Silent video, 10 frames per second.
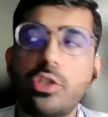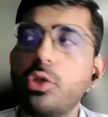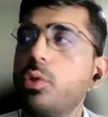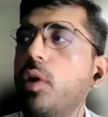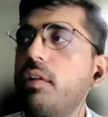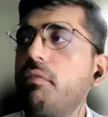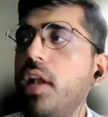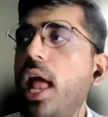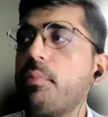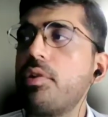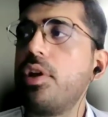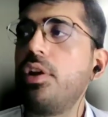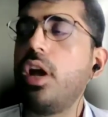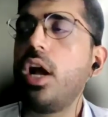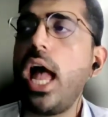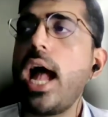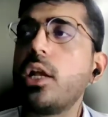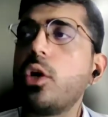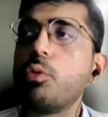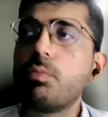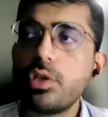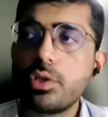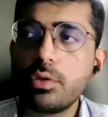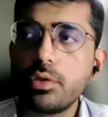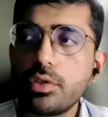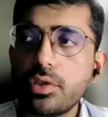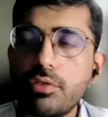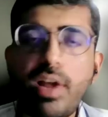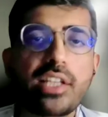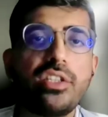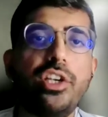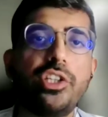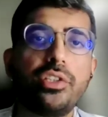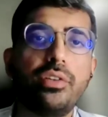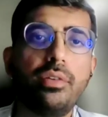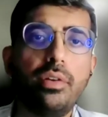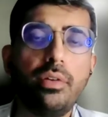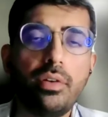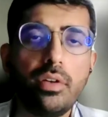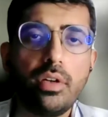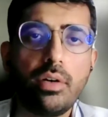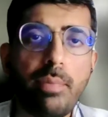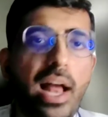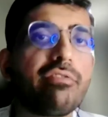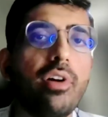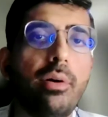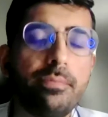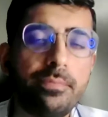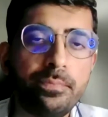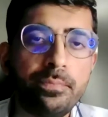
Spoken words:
Don. So what happened? India had an open source vaccination platform.